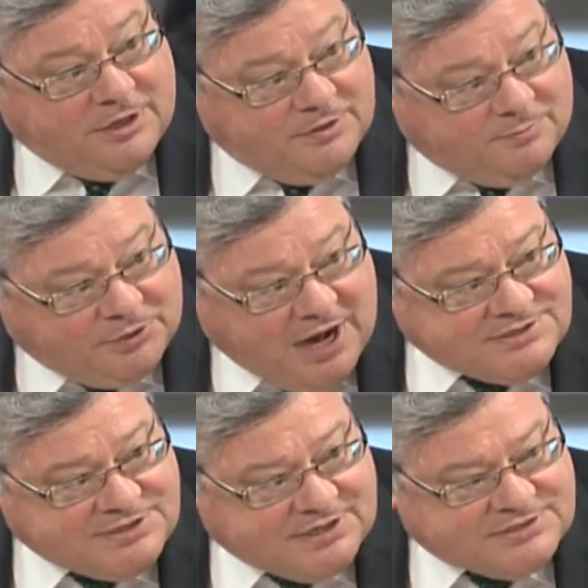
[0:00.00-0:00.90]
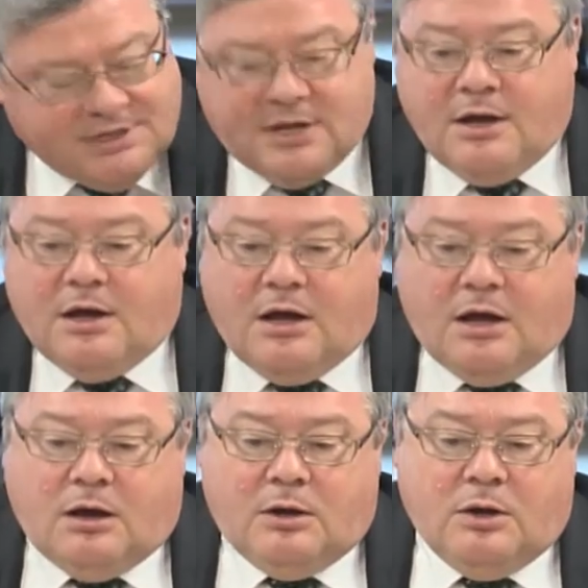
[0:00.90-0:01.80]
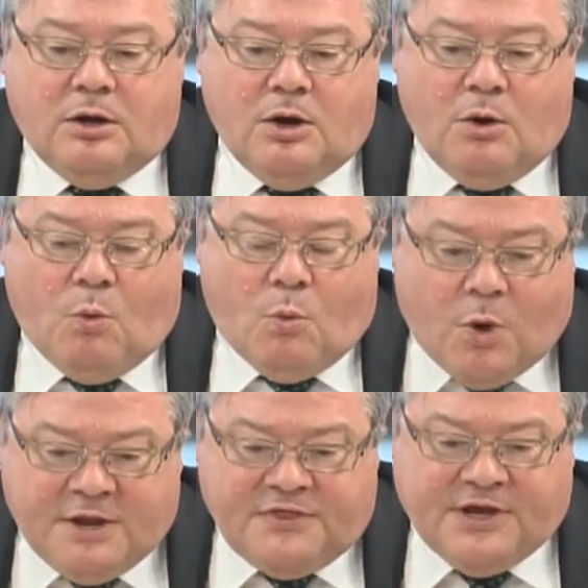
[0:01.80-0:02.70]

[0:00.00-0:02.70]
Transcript: the process. One